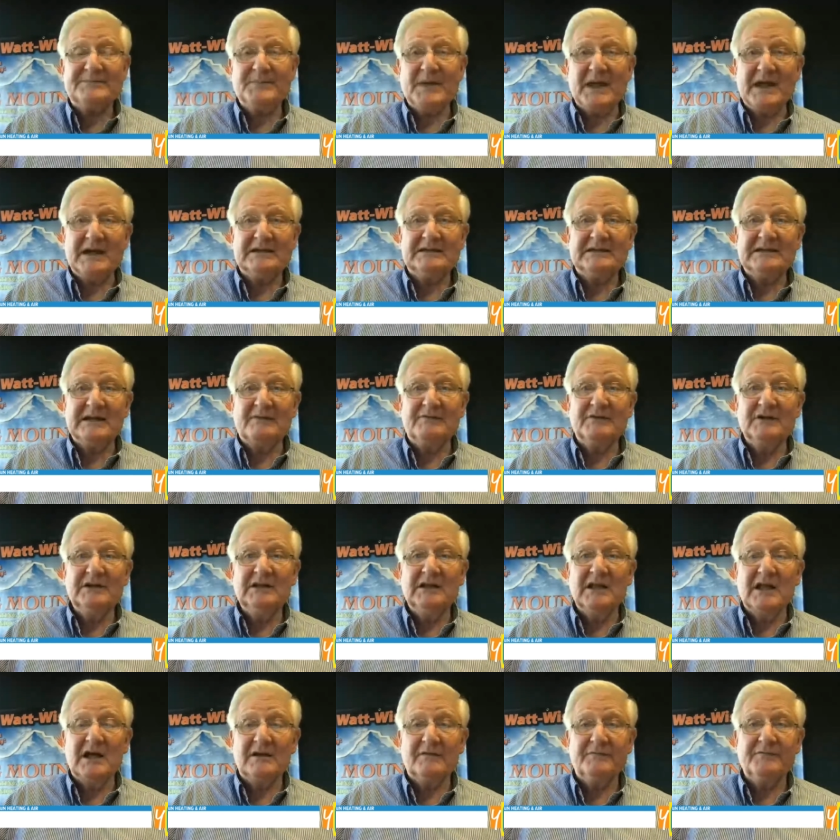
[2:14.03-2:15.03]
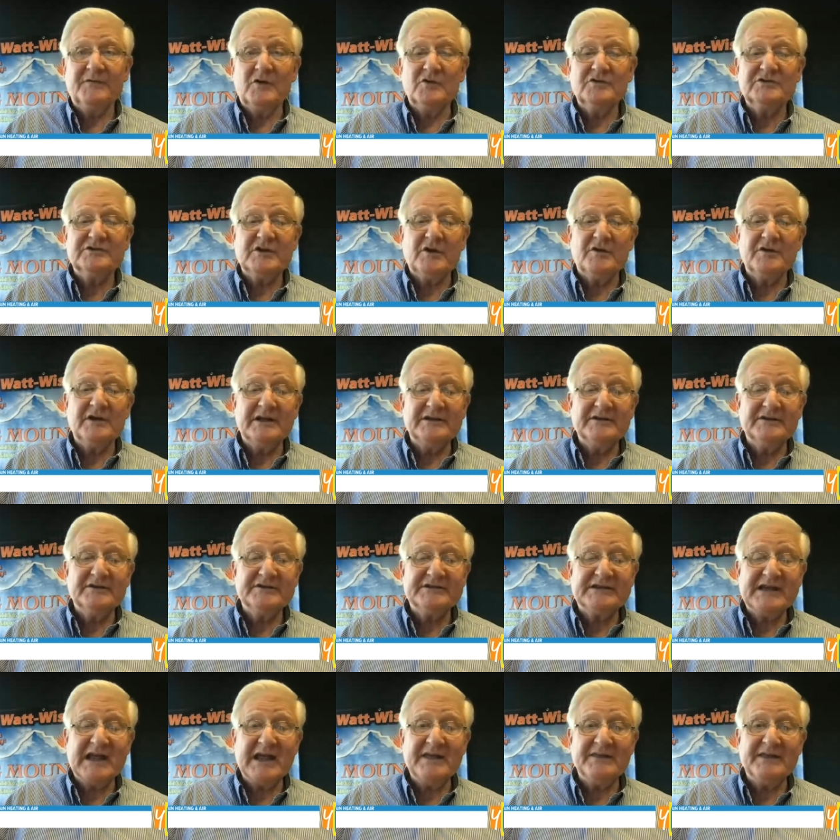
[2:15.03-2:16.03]
aspect of it, a lot of folks don't
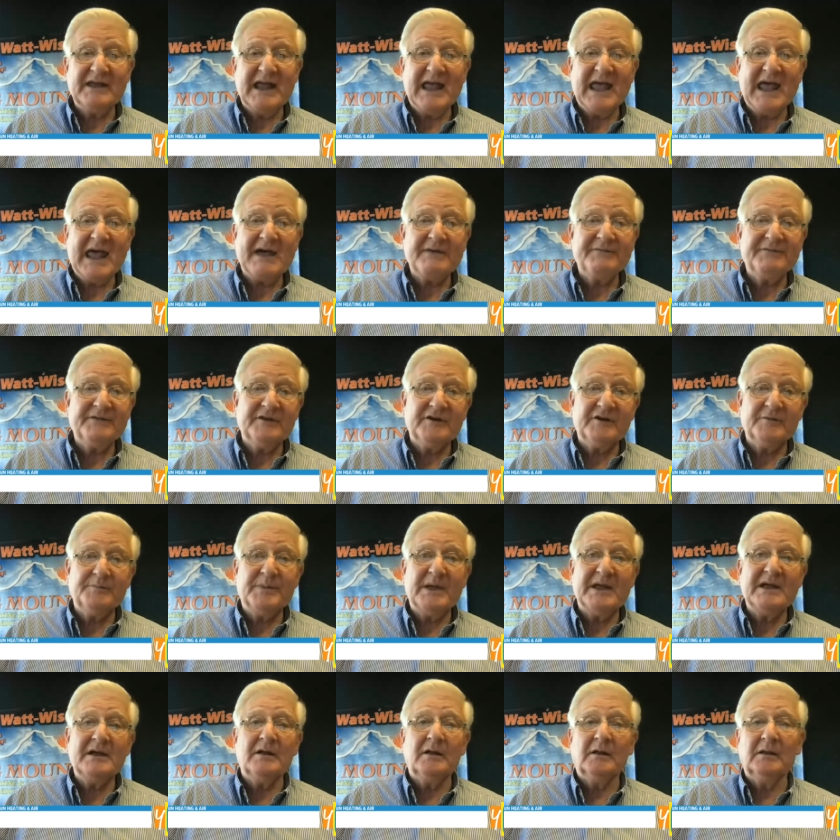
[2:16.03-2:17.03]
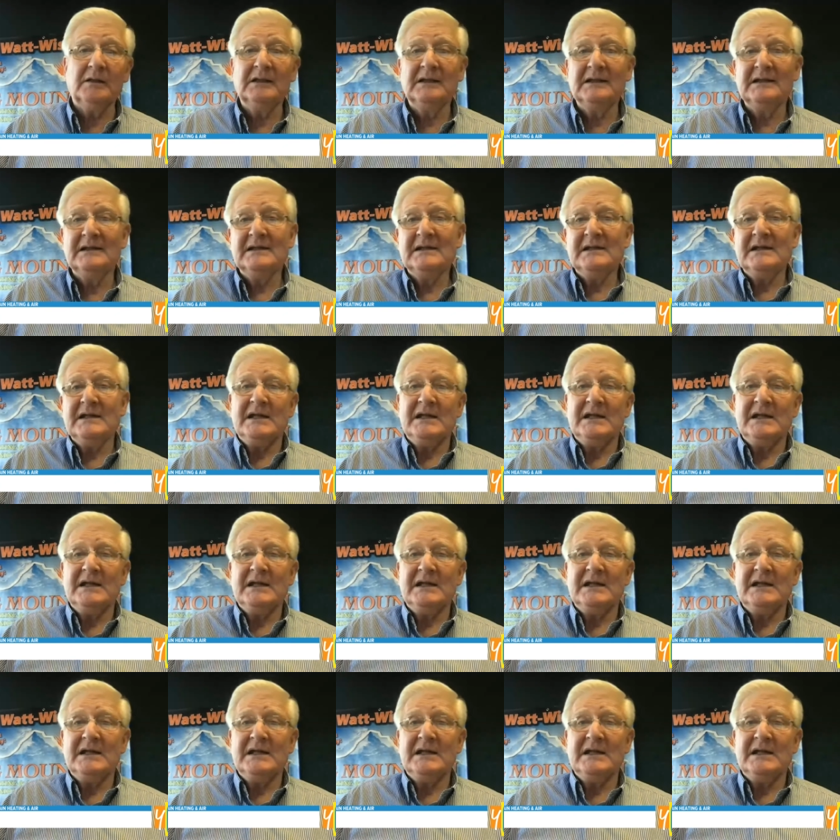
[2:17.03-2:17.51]
understand that half of their bill